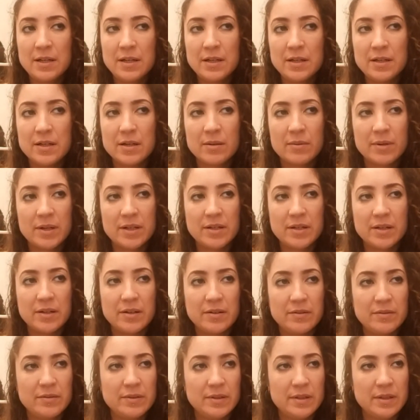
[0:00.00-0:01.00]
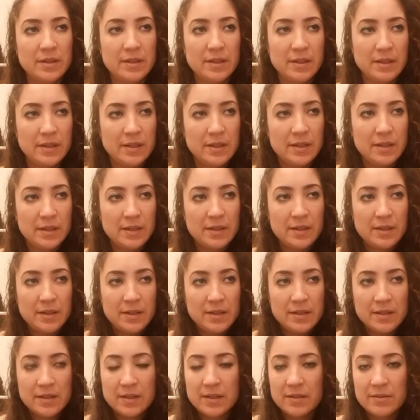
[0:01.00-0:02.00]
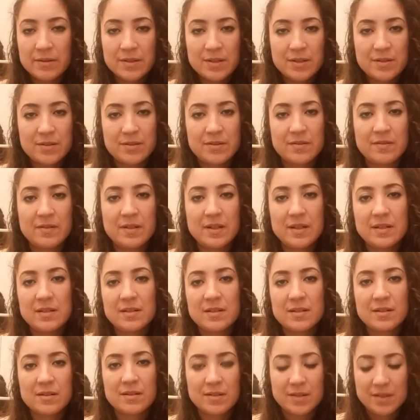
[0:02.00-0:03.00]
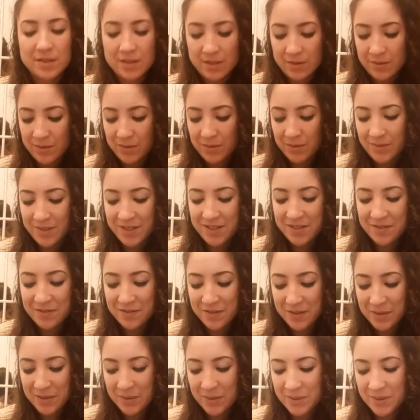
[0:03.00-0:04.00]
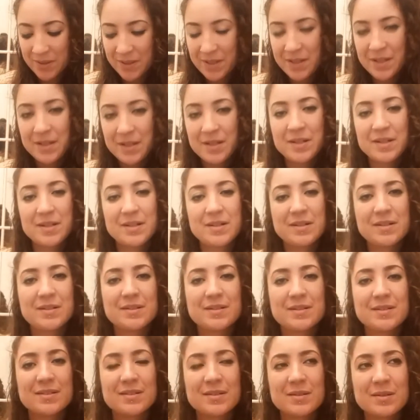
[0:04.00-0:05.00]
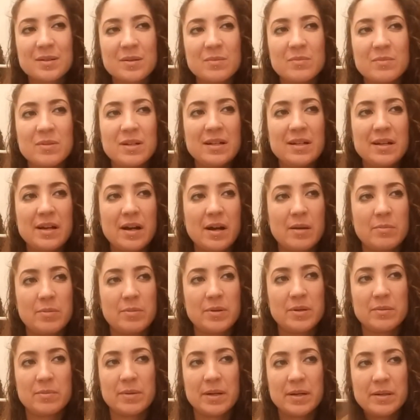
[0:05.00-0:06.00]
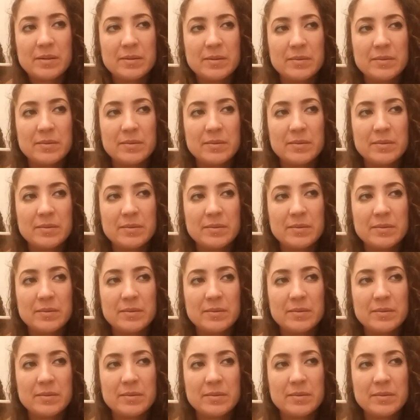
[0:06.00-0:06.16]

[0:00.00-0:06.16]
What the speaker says: I know there are certain things that I don't always feel completely happy about,